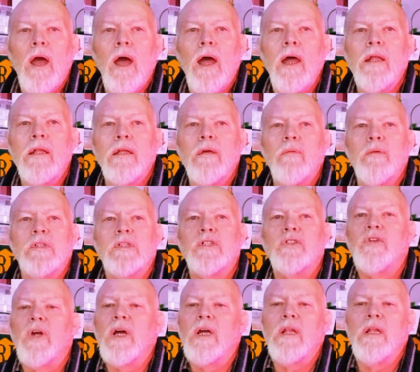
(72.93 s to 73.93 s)
and he was
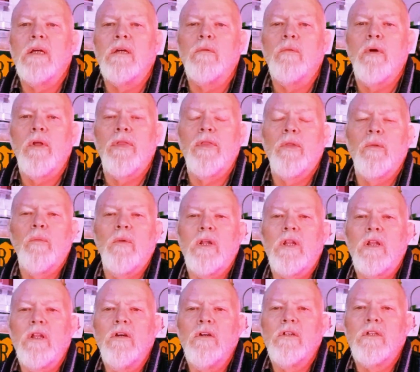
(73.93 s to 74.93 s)
struggling with
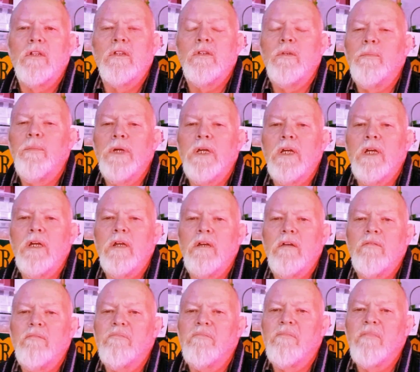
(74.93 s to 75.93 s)
what looked to be
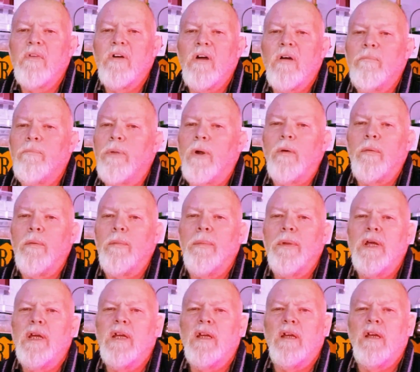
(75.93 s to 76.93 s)

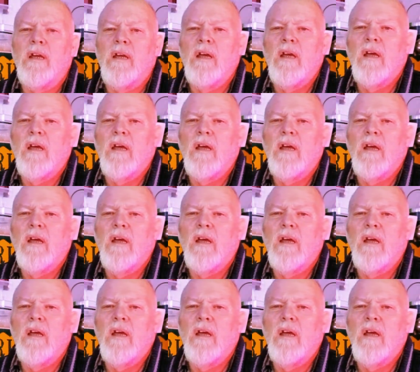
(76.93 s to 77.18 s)
probably